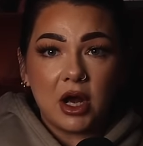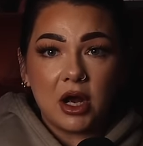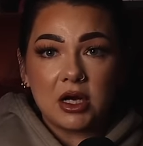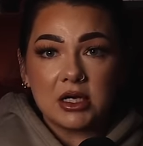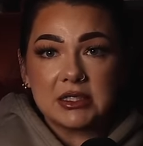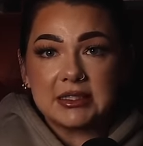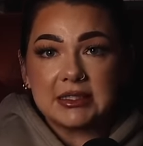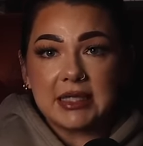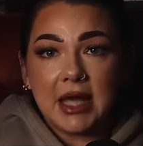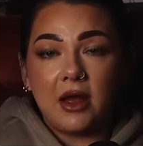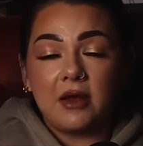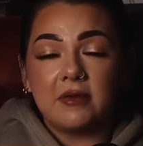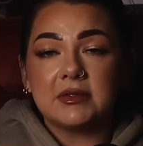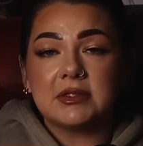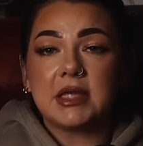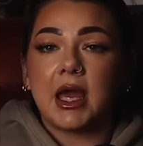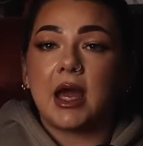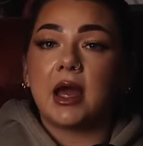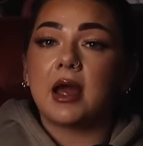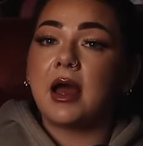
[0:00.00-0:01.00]

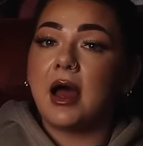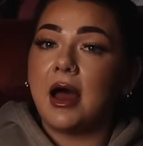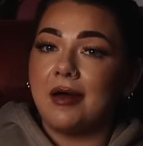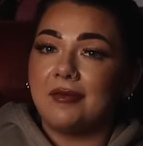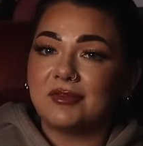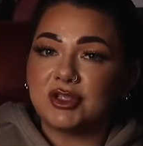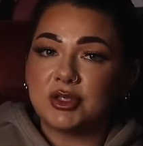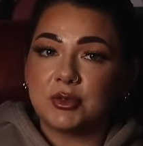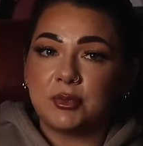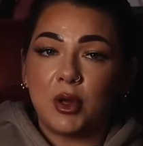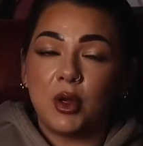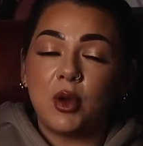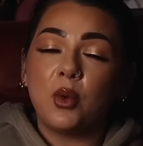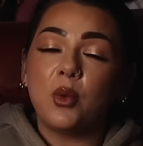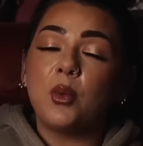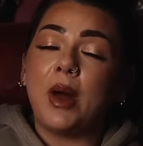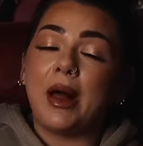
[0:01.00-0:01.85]
ourselves, get comfortable.